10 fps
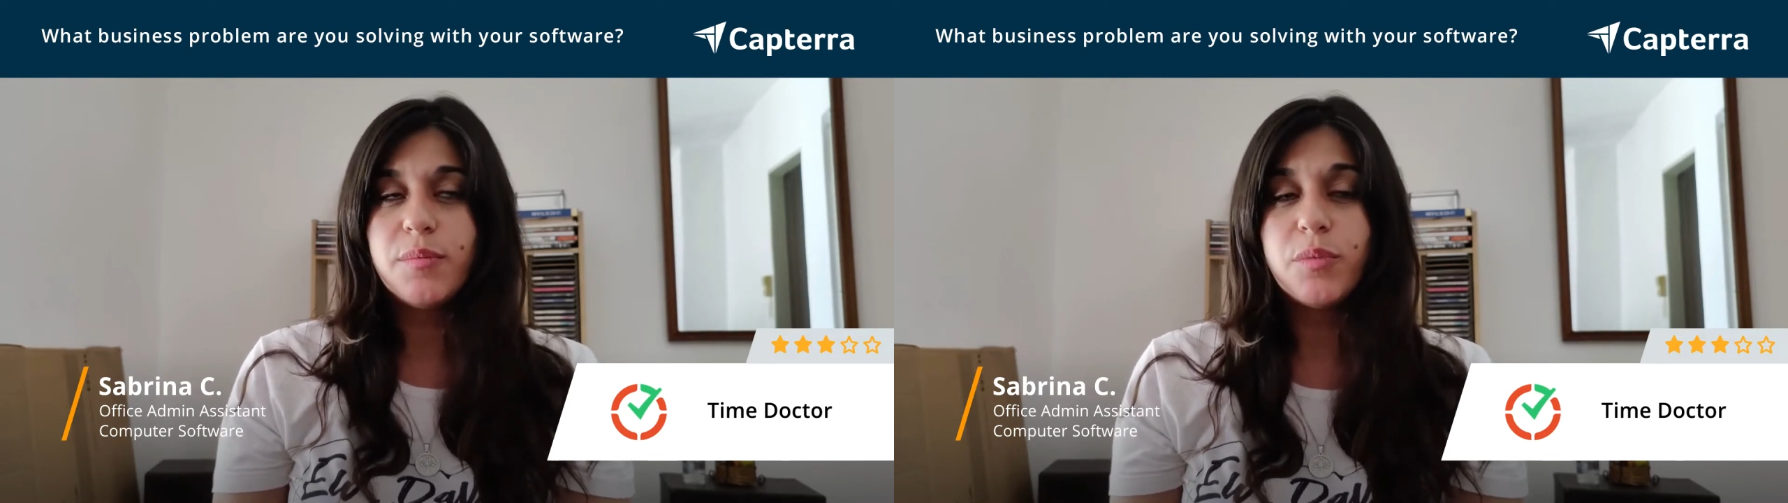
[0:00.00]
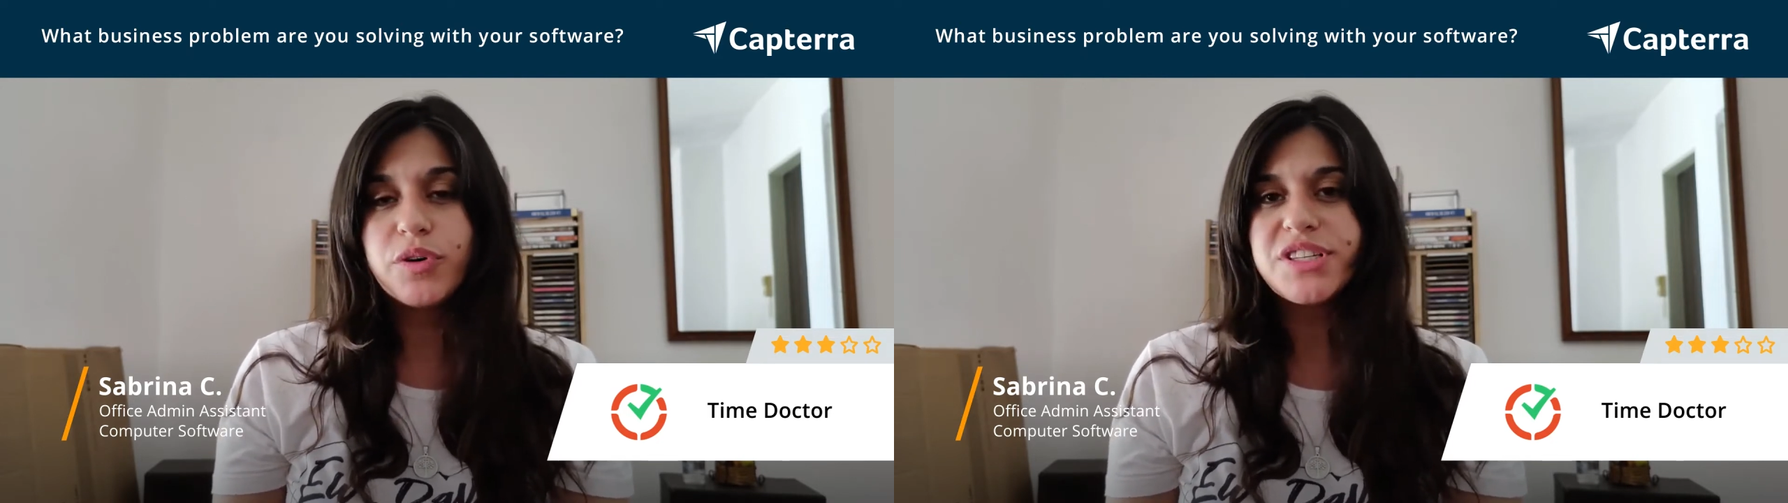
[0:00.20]

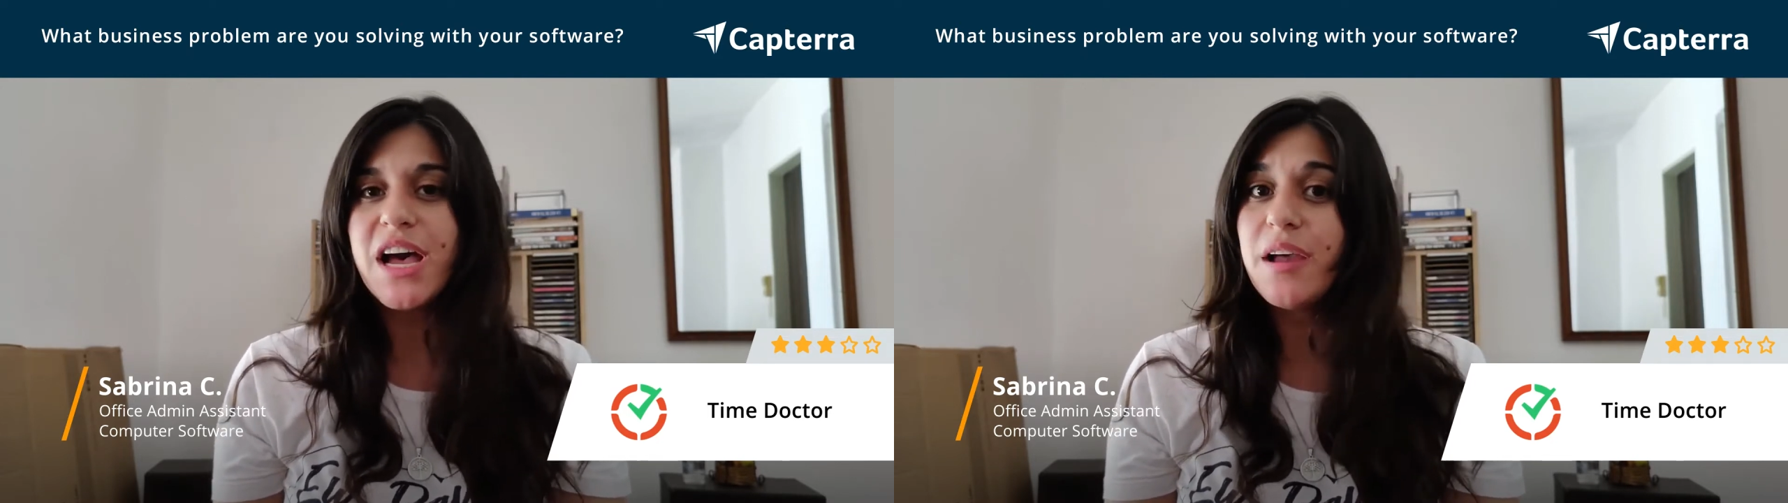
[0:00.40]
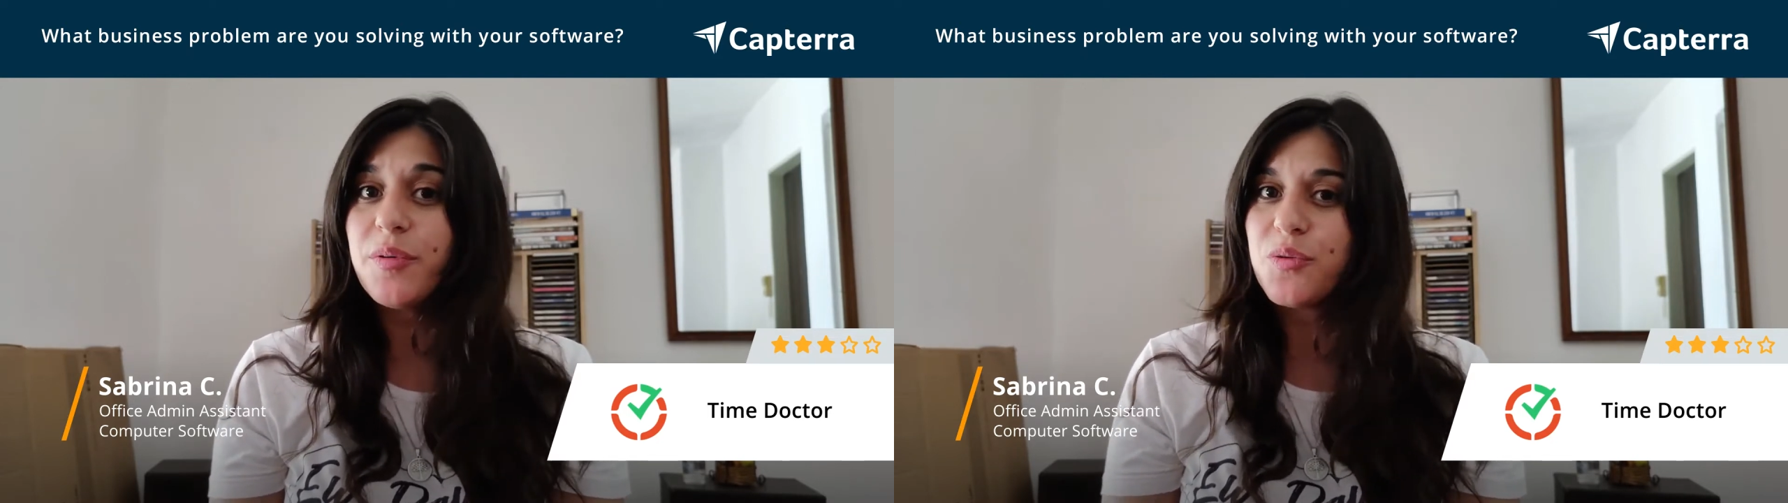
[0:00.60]
more
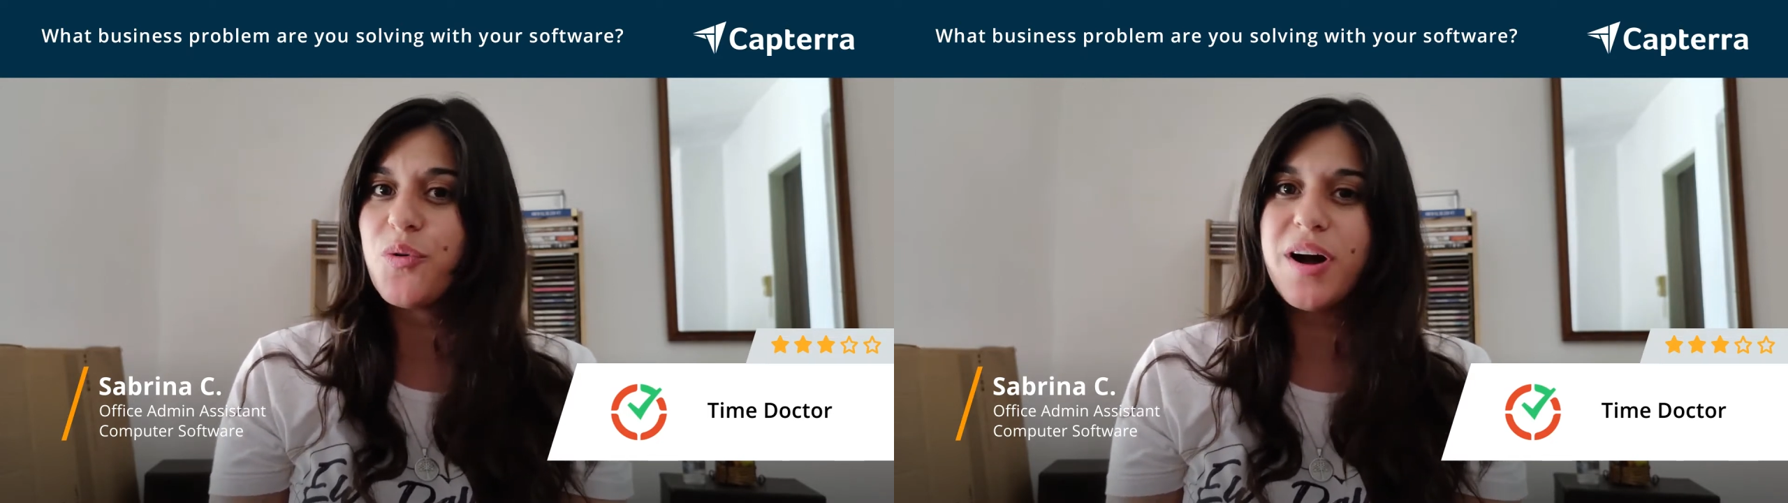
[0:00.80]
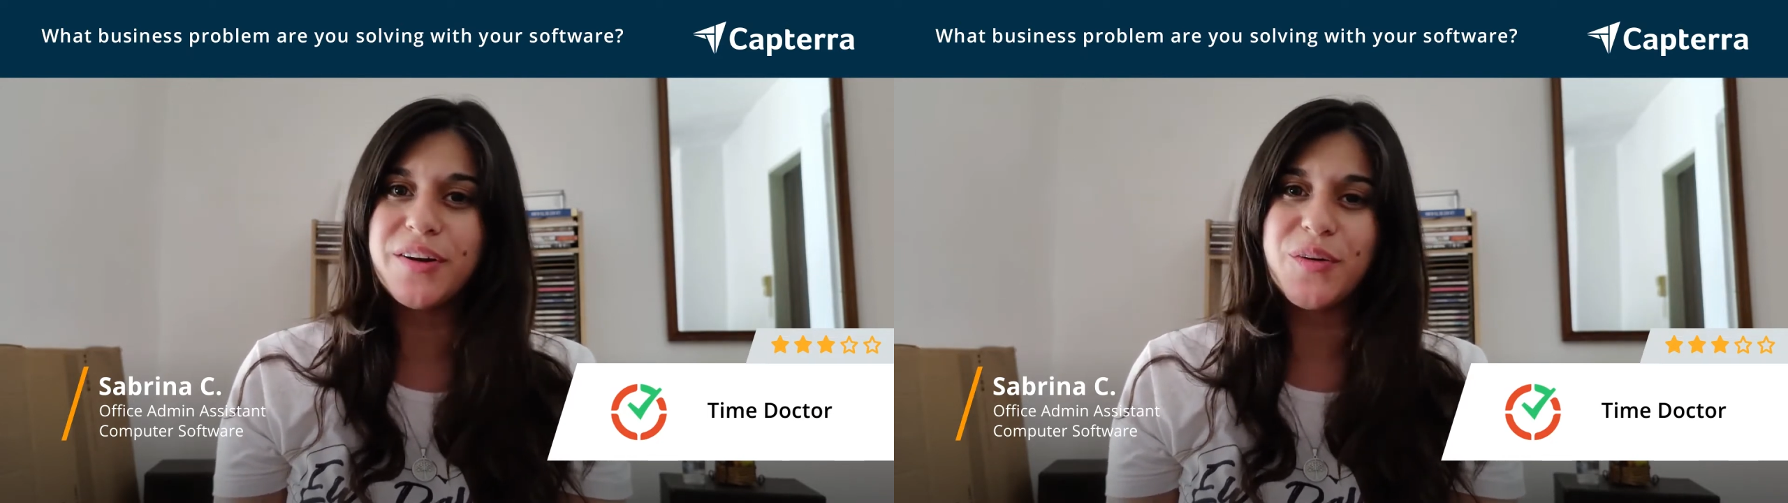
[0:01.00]
time on
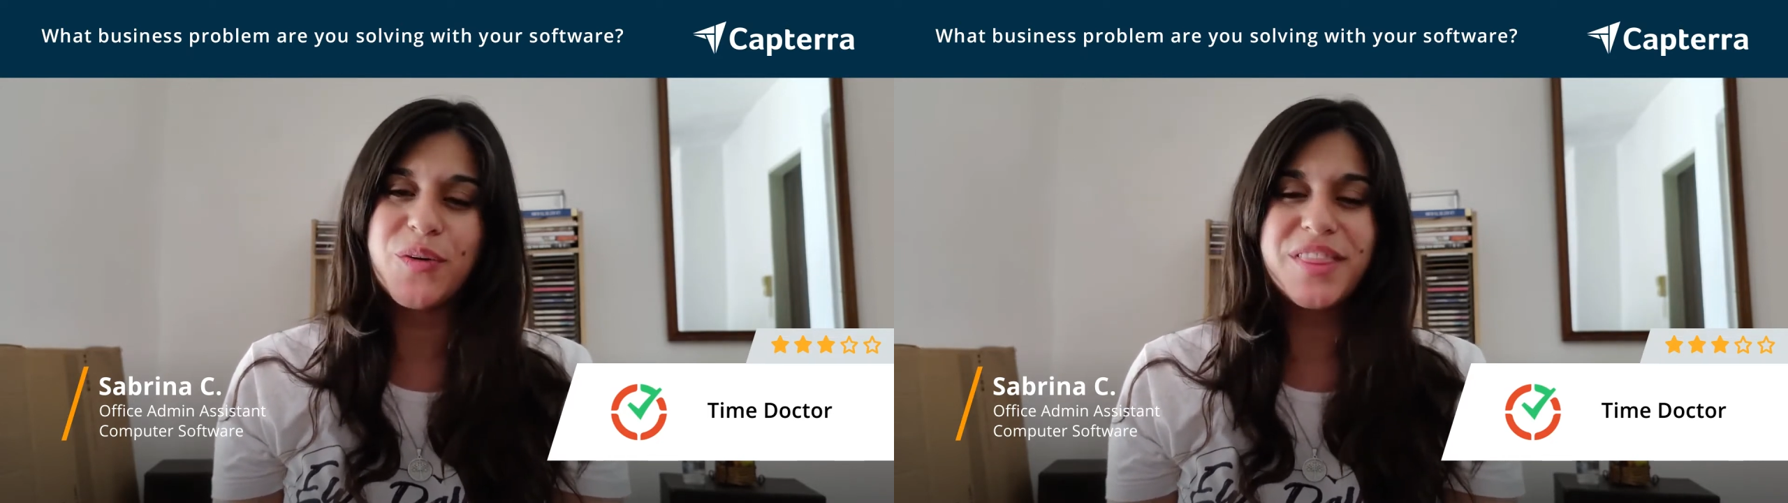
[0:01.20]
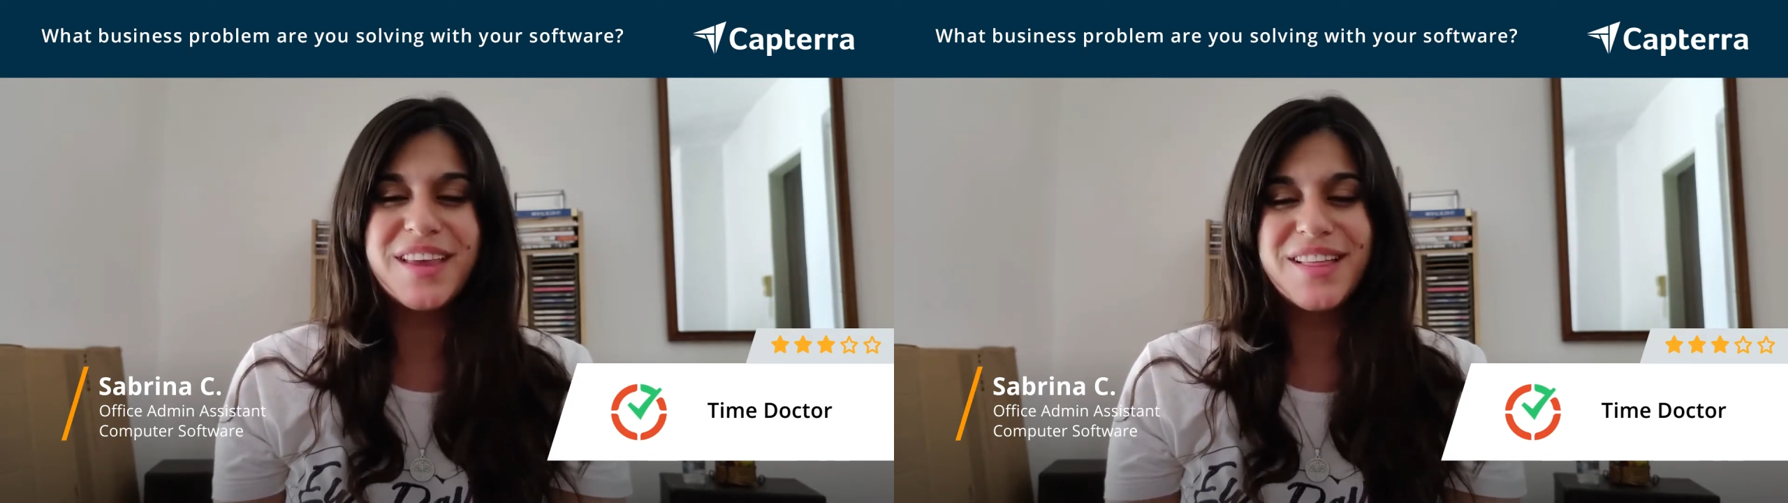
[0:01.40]
one
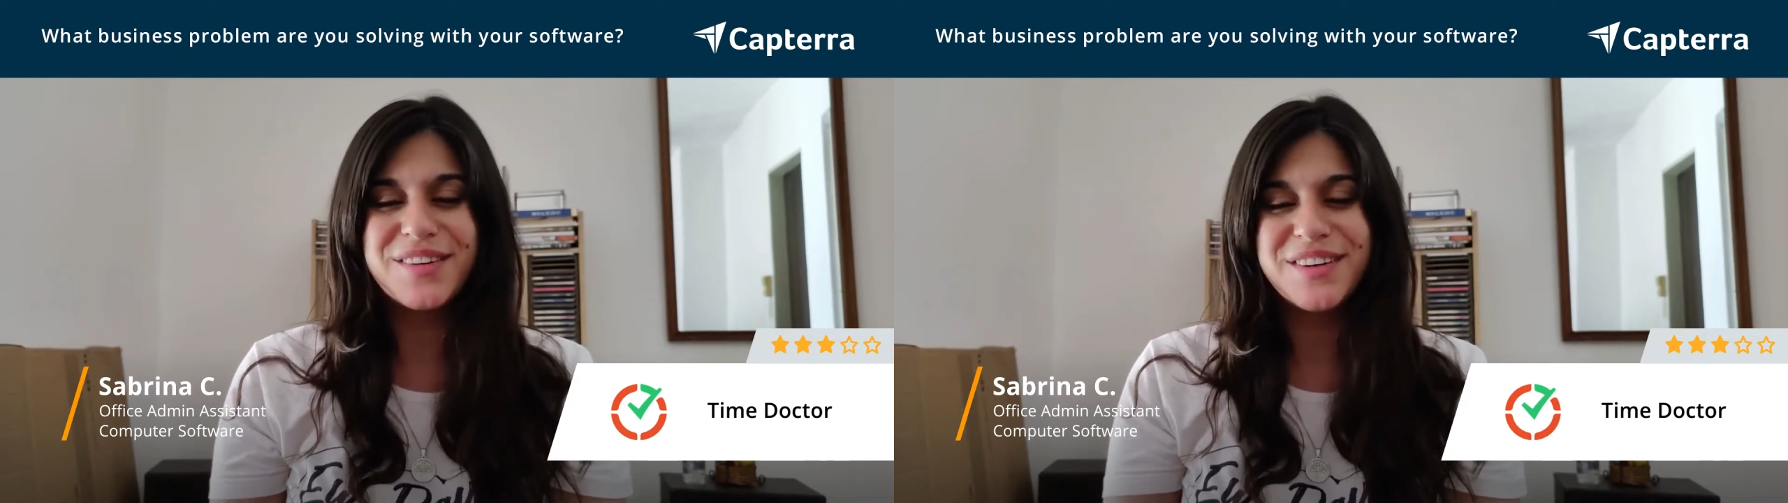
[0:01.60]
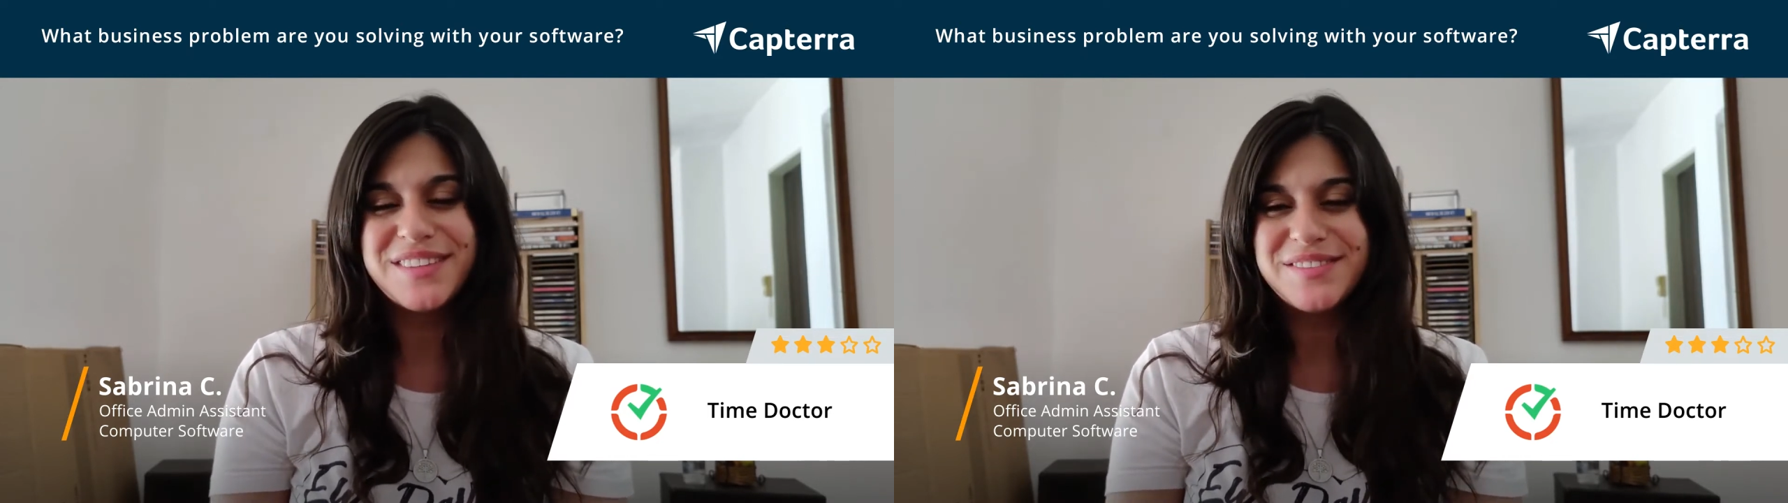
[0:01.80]
or the
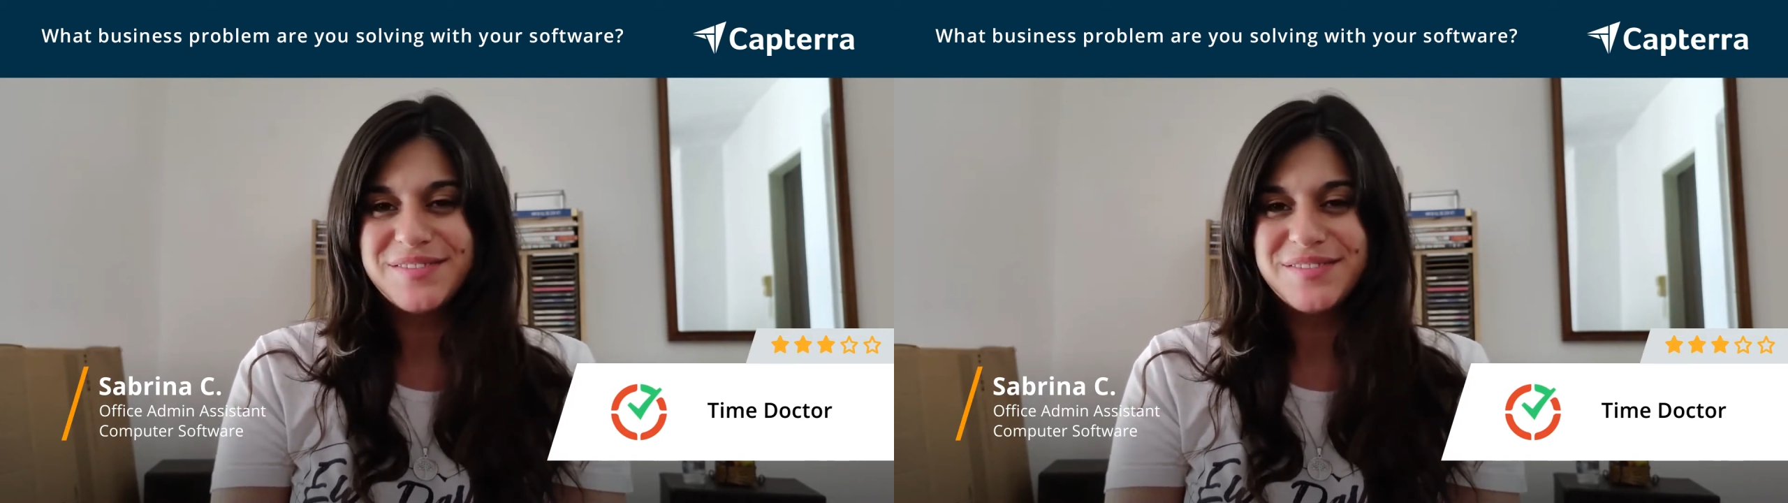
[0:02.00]
other.